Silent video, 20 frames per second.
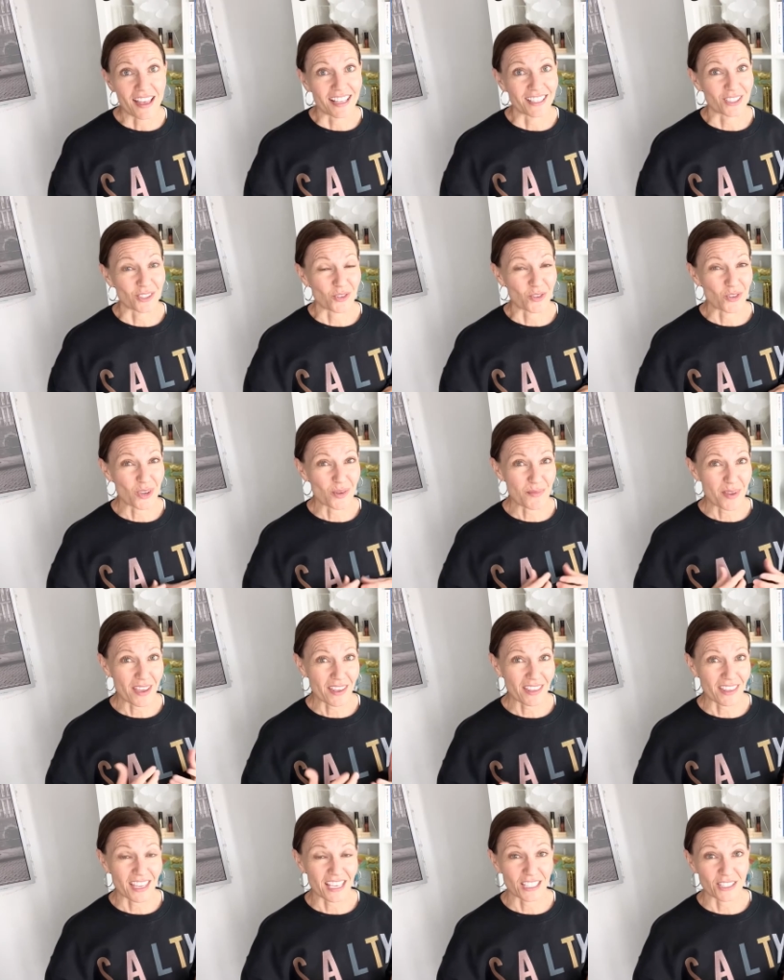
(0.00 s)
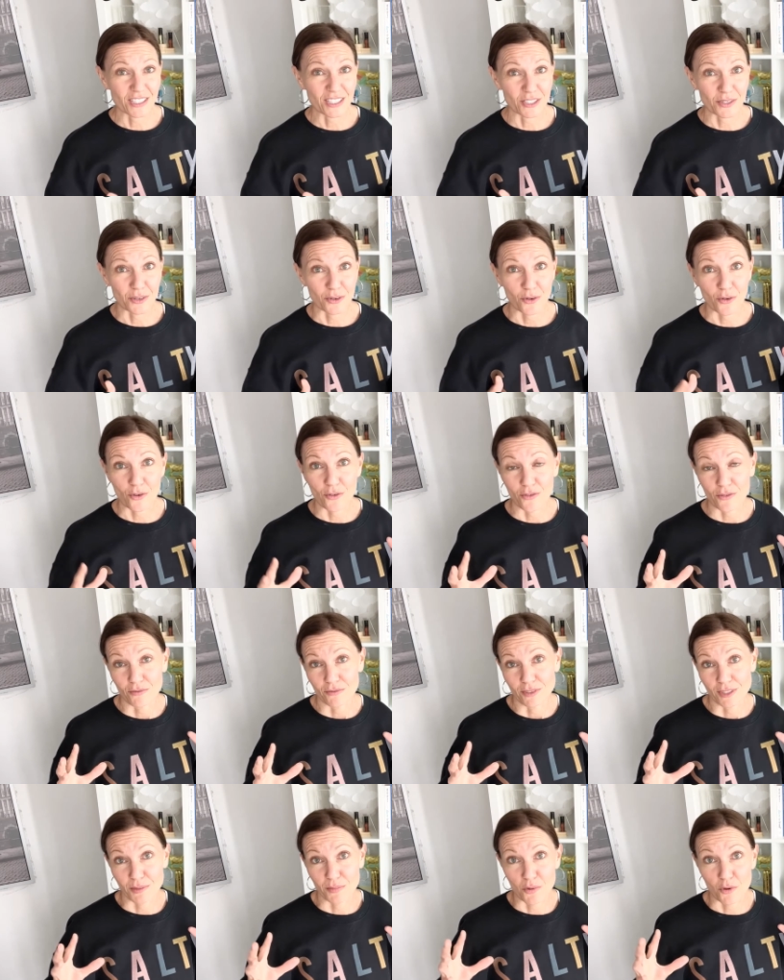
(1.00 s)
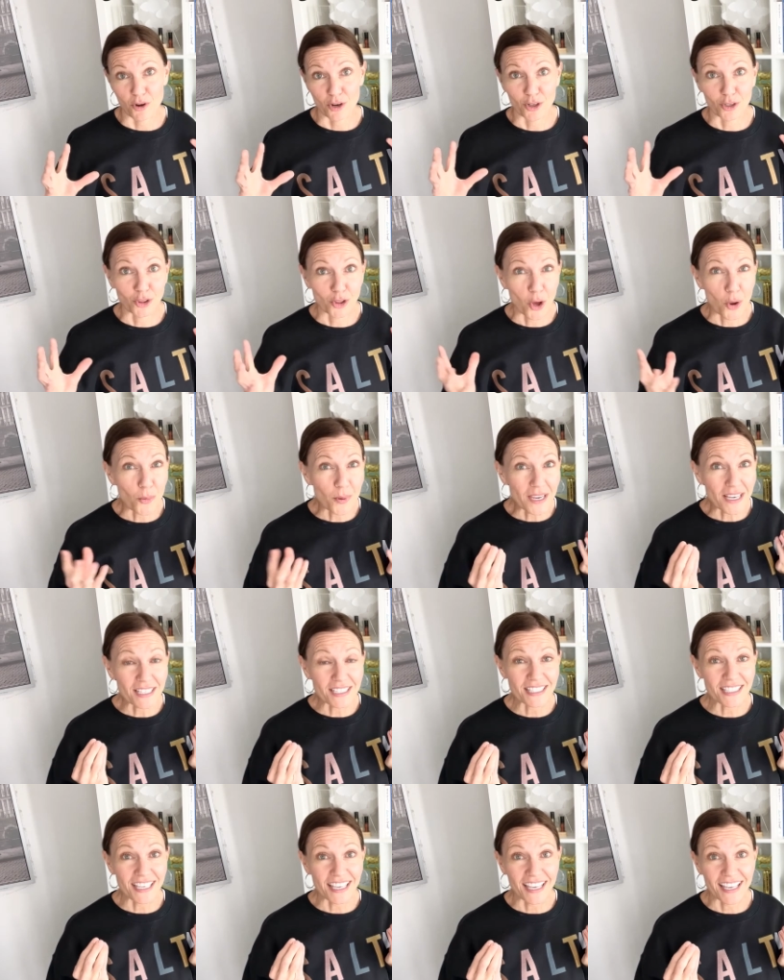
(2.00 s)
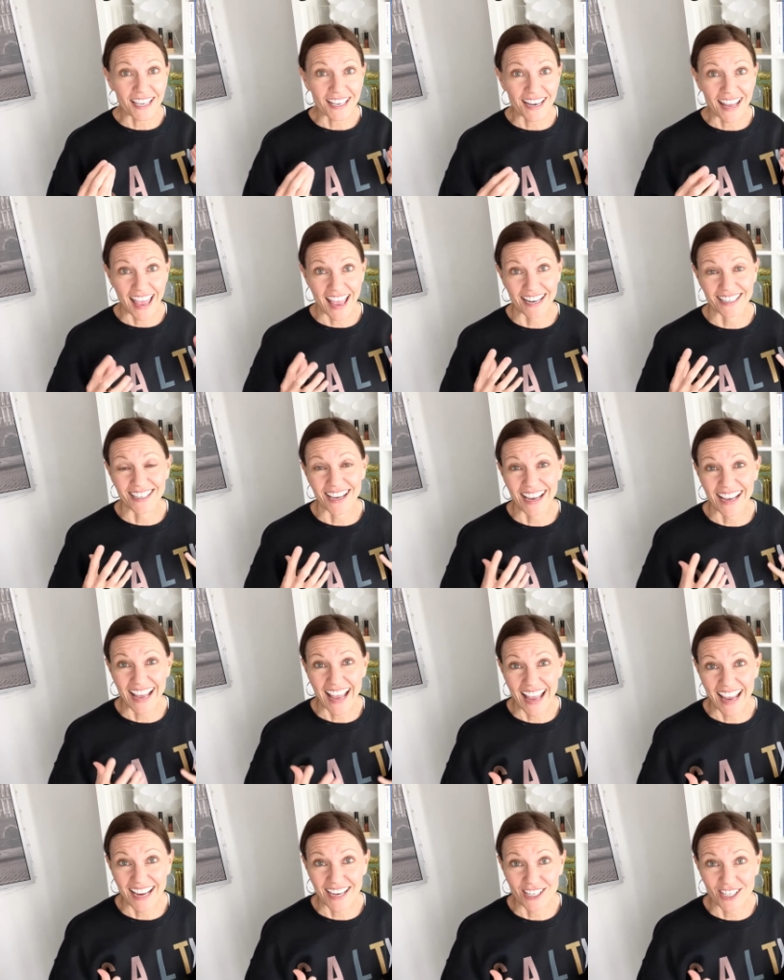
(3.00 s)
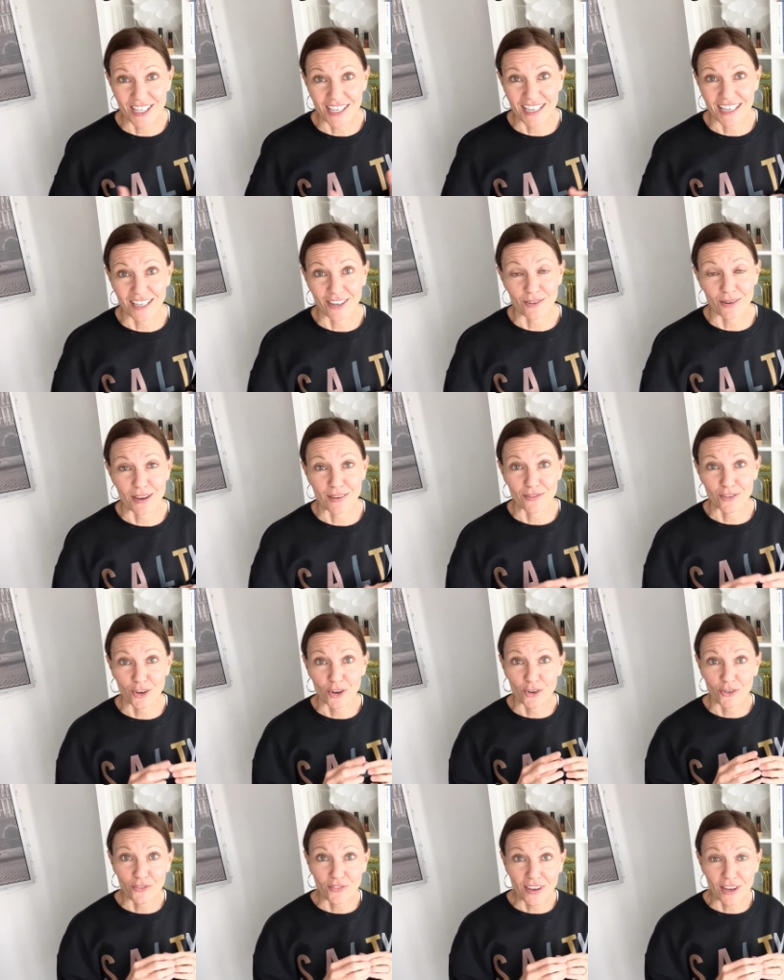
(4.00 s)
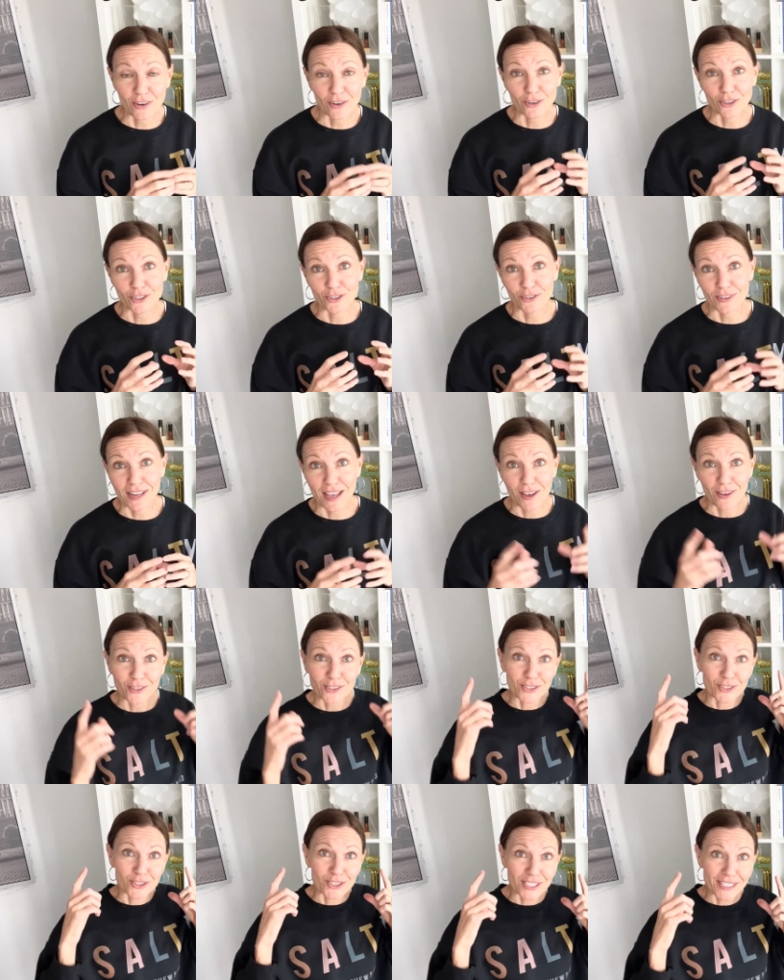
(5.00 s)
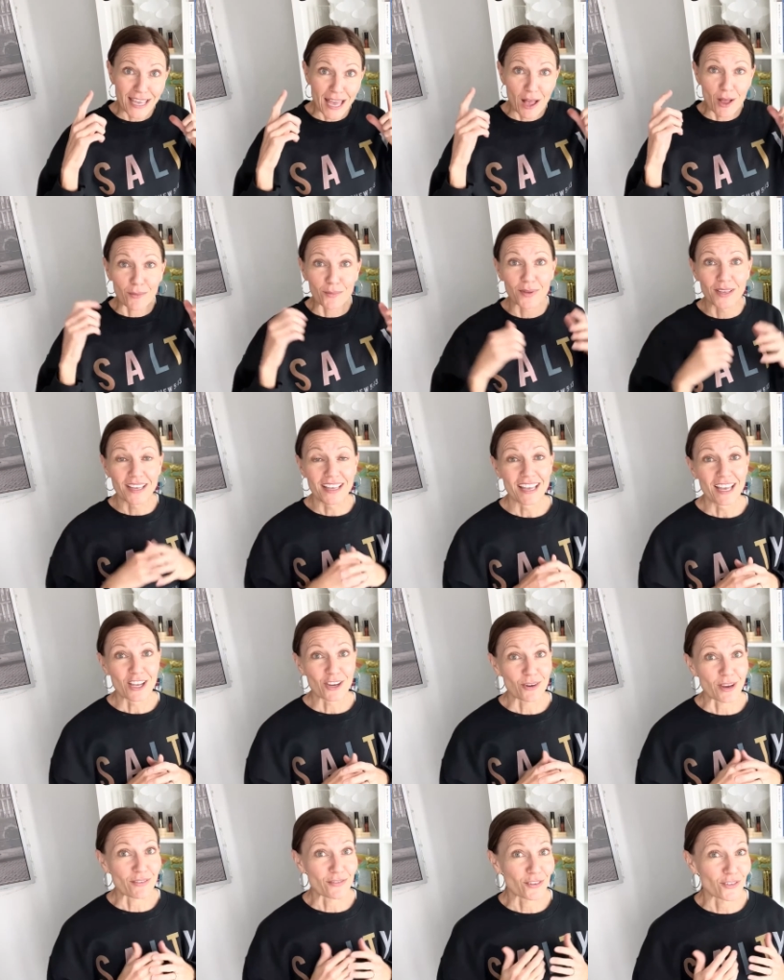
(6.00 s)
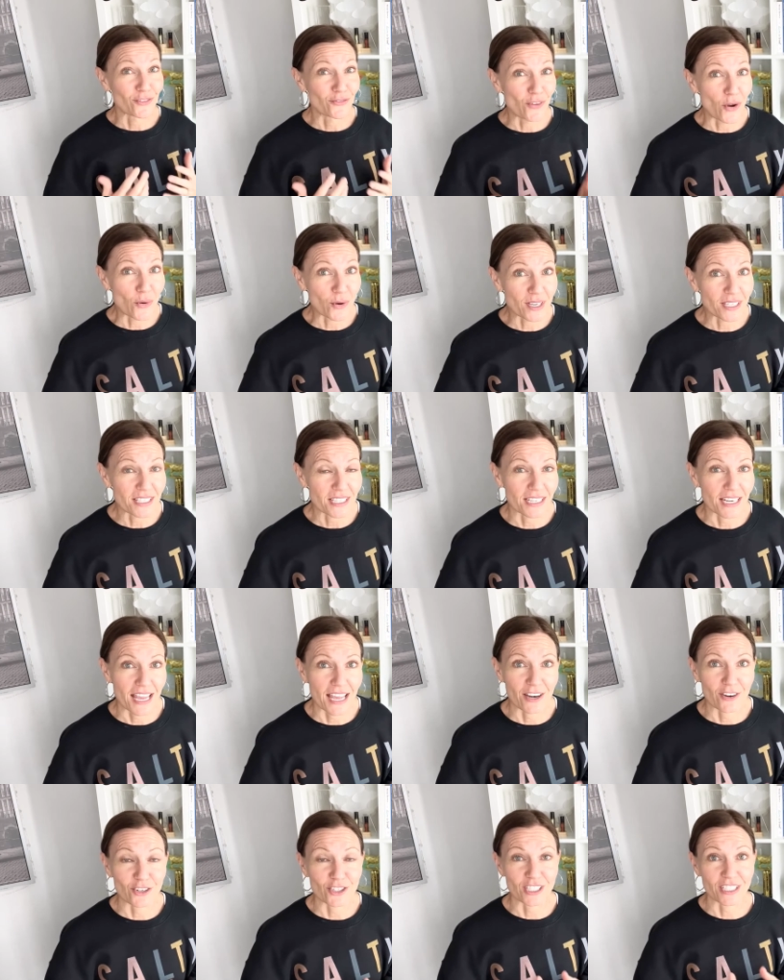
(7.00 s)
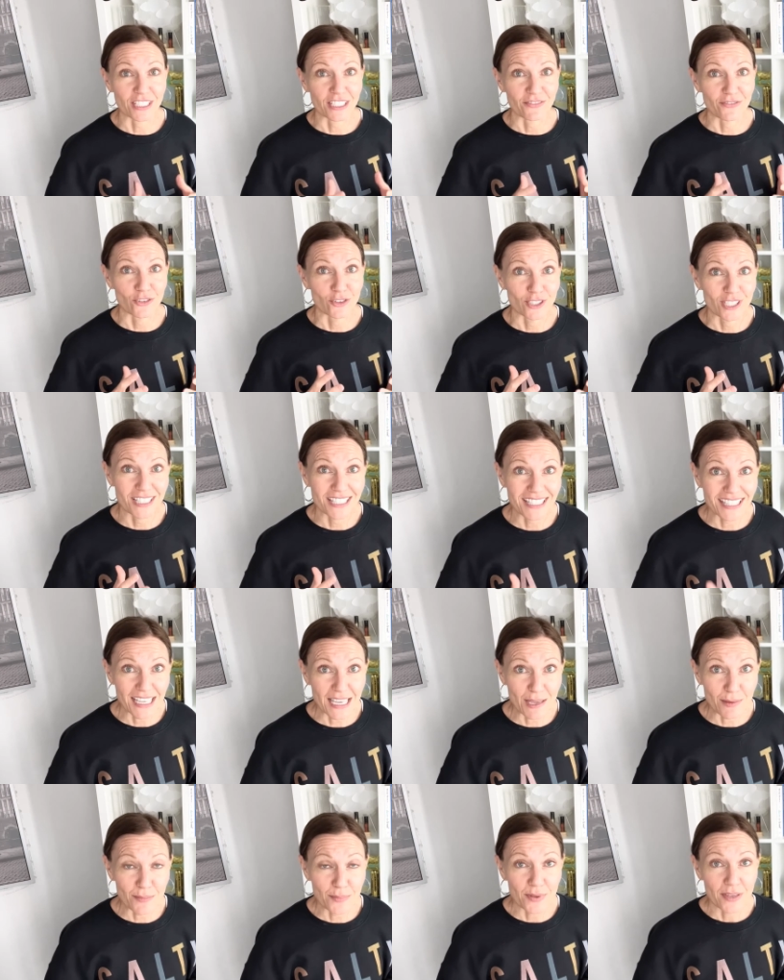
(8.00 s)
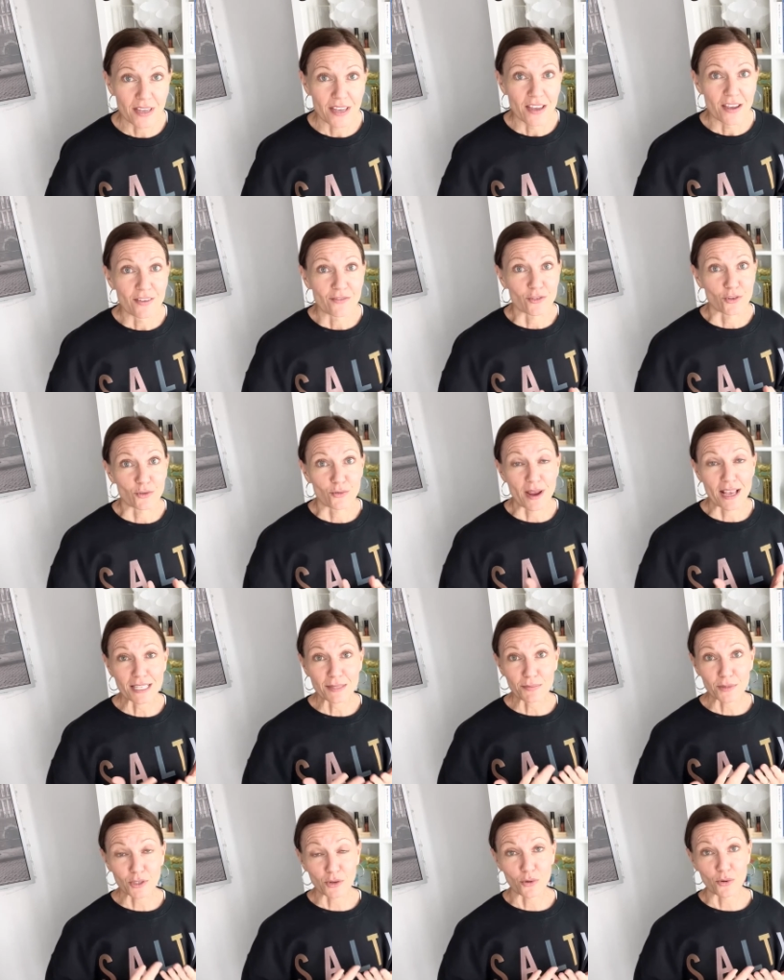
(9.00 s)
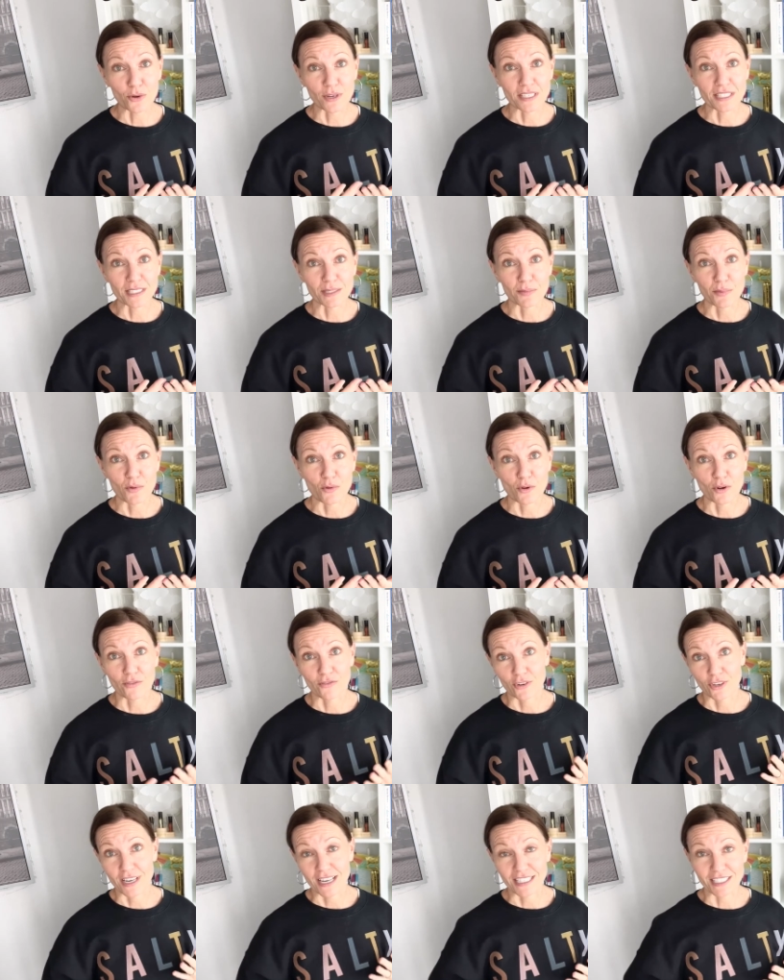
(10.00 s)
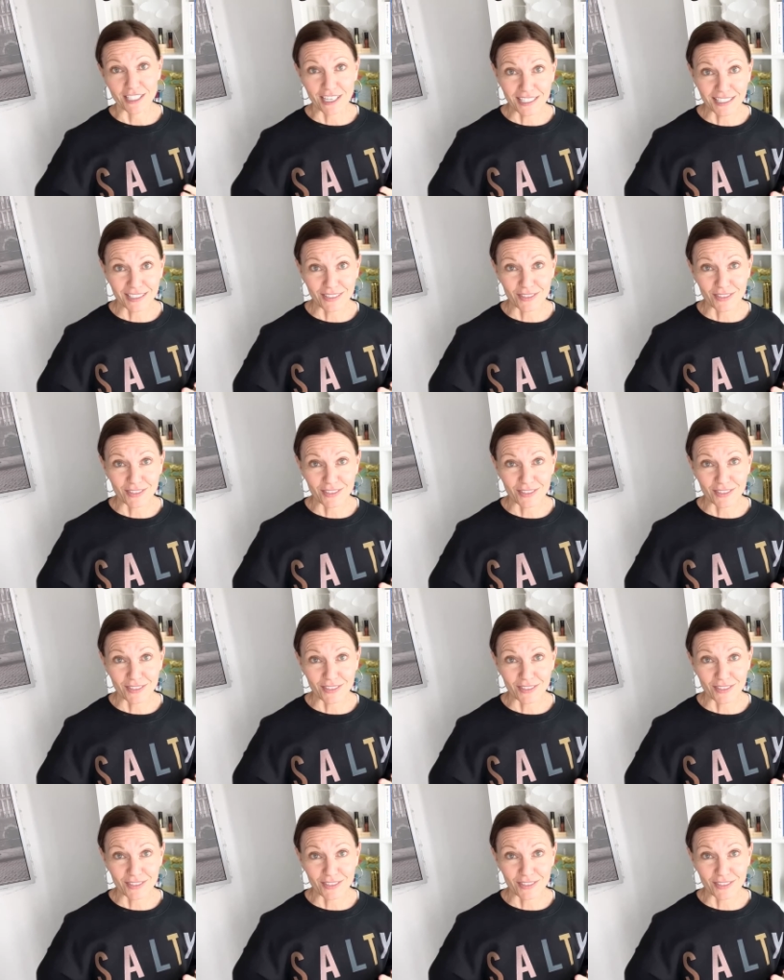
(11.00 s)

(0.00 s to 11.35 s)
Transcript: And so you can make things to support glowing skin, anti-aging, great for your fingers, your nails, your scalp, great for focus and energy, for sleep, for respiratory support, for digestive